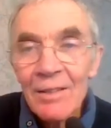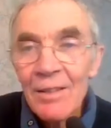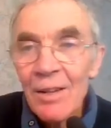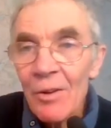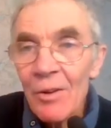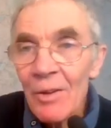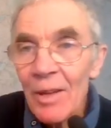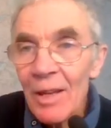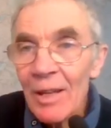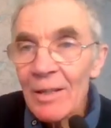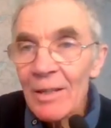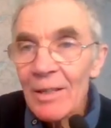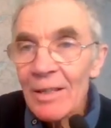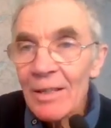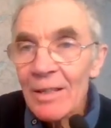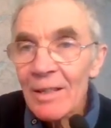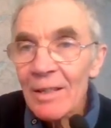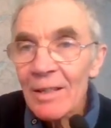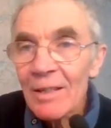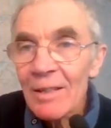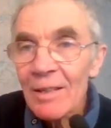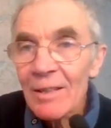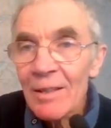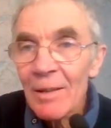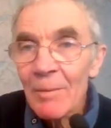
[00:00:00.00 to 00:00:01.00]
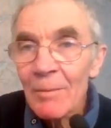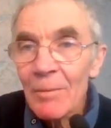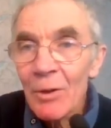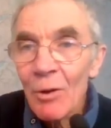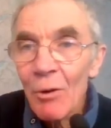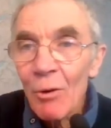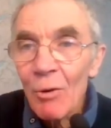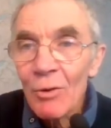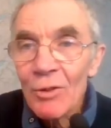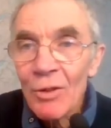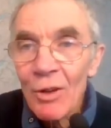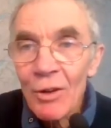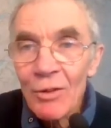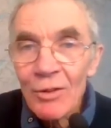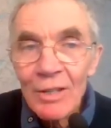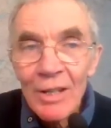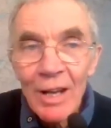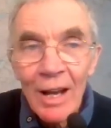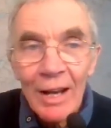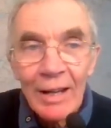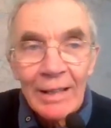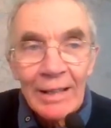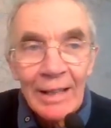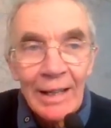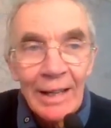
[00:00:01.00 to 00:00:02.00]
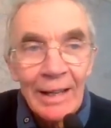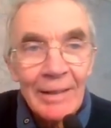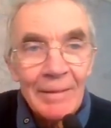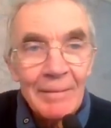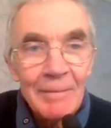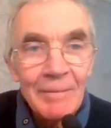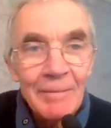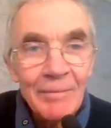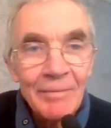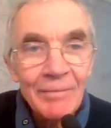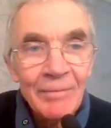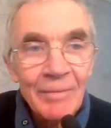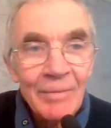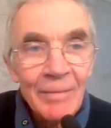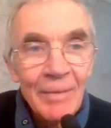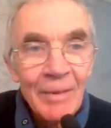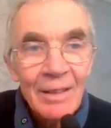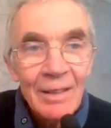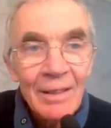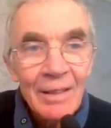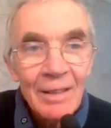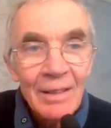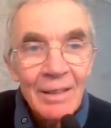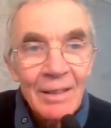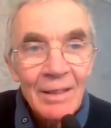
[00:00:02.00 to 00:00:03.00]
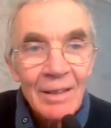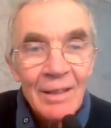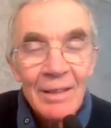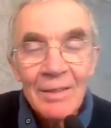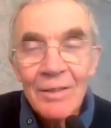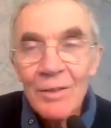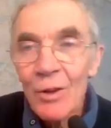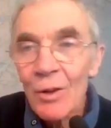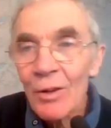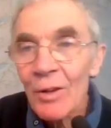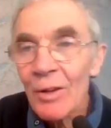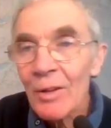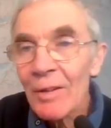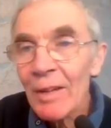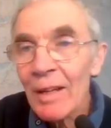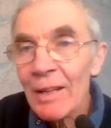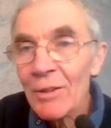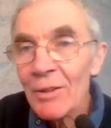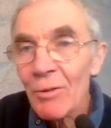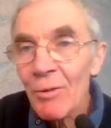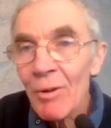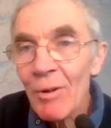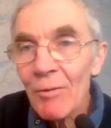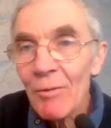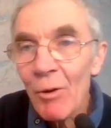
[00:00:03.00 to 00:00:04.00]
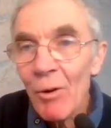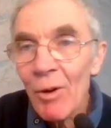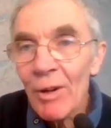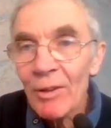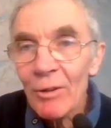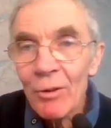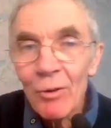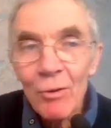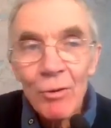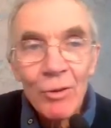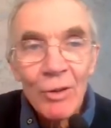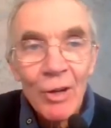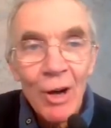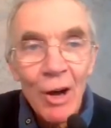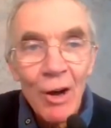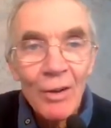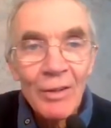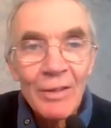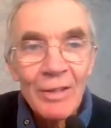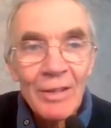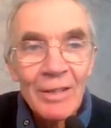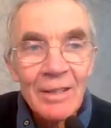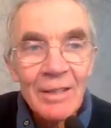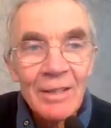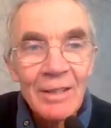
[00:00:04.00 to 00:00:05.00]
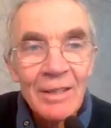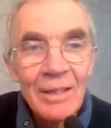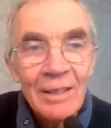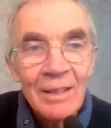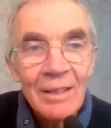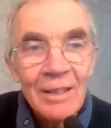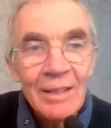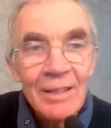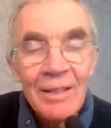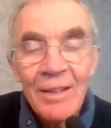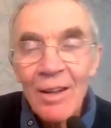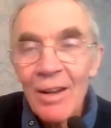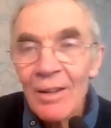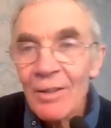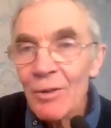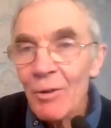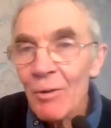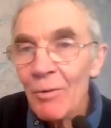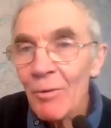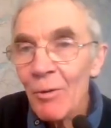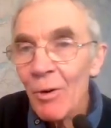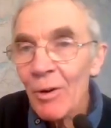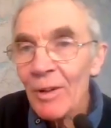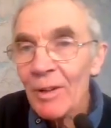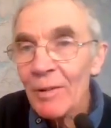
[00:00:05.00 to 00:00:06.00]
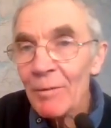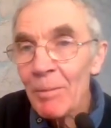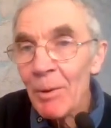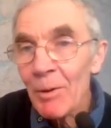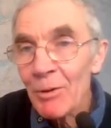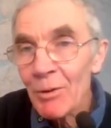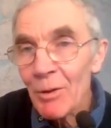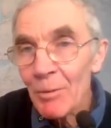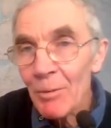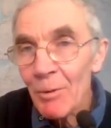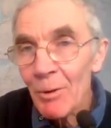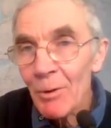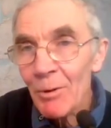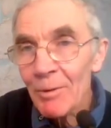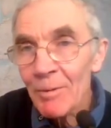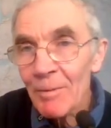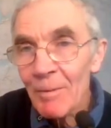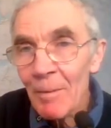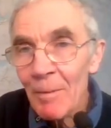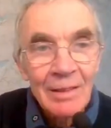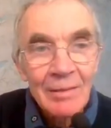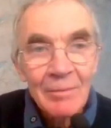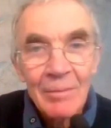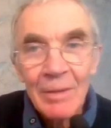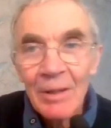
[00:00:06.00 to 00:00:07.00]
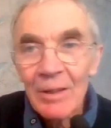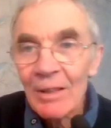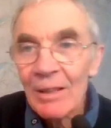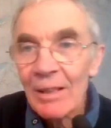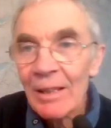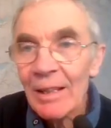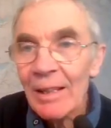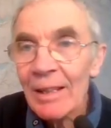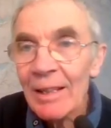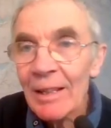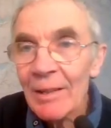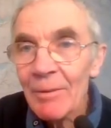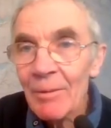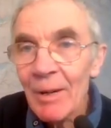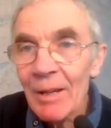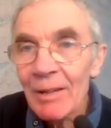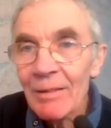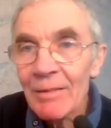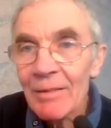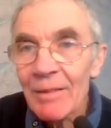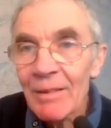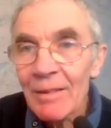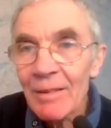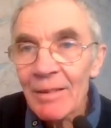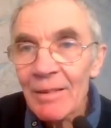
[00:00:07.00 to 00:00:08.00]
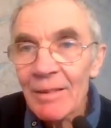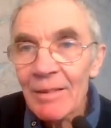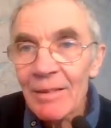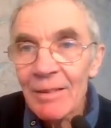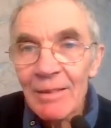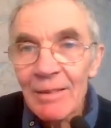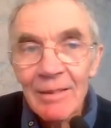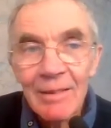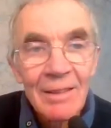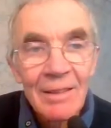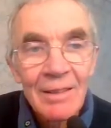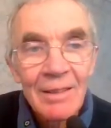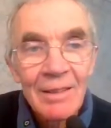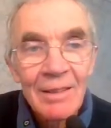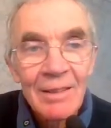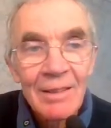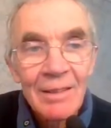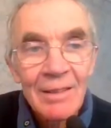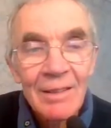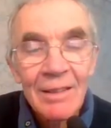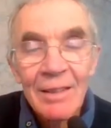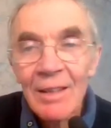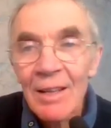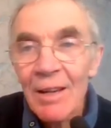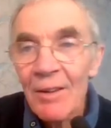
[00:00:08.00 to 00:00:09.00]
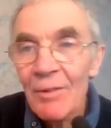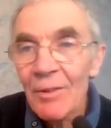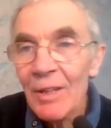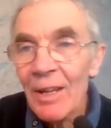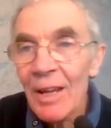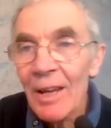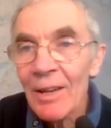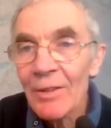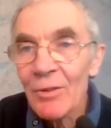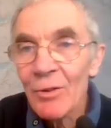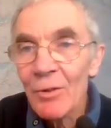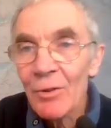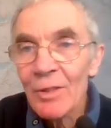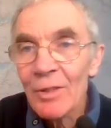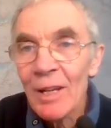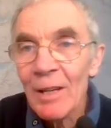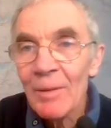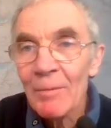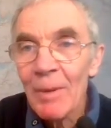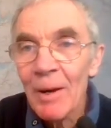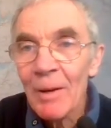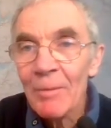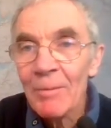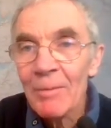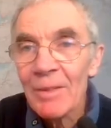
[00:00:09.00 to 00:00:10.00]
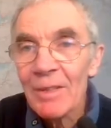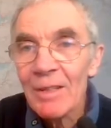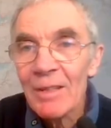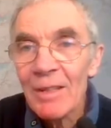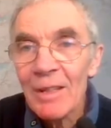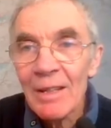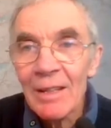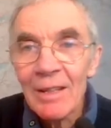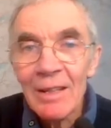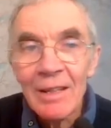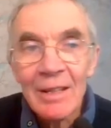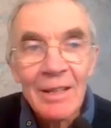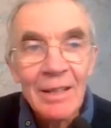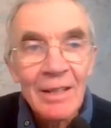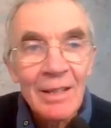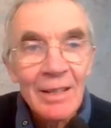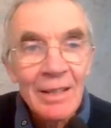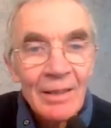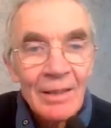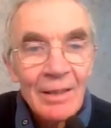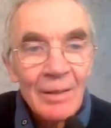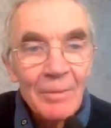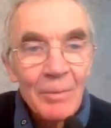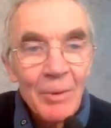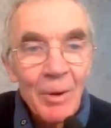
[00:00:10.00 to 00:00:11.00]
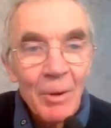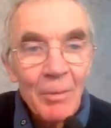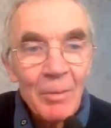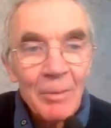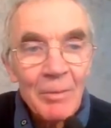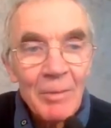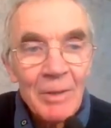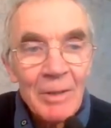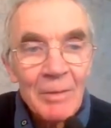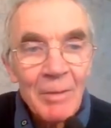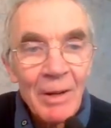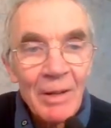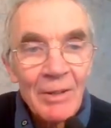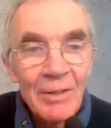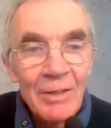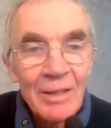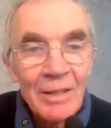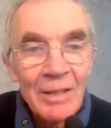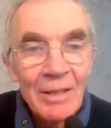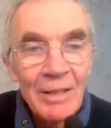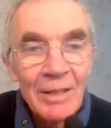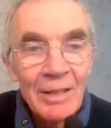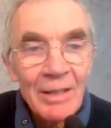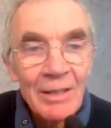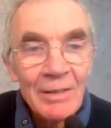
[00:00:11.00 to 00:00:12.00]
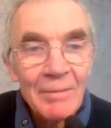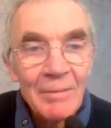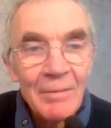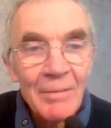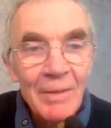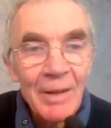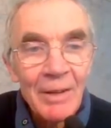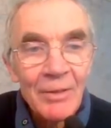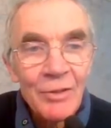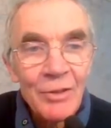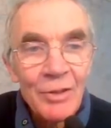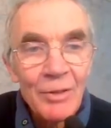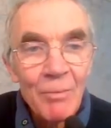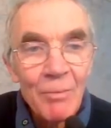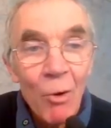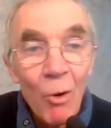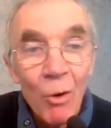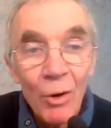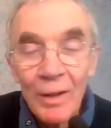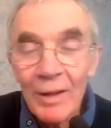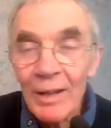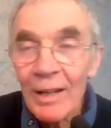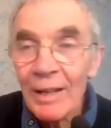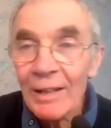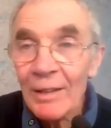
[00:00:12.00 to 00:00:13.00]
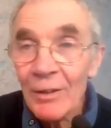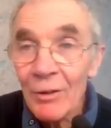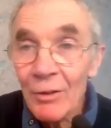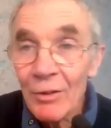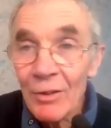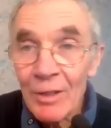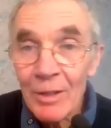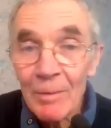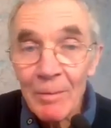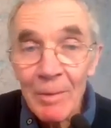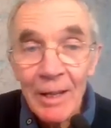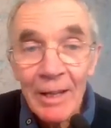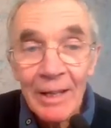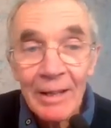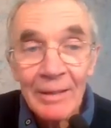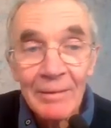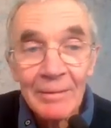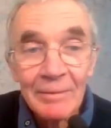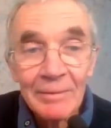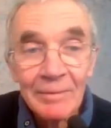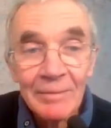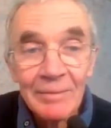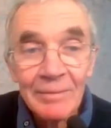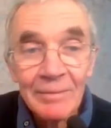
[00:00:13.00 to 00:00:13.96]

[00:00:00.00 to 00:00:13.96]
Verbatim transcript: So there's some thoughts on cycling. It's not a thing to avoid at all costs. It's nice to avoid if possible, but clearly with the current air source heat pumps, the, the problem is much much smaller than it used to be.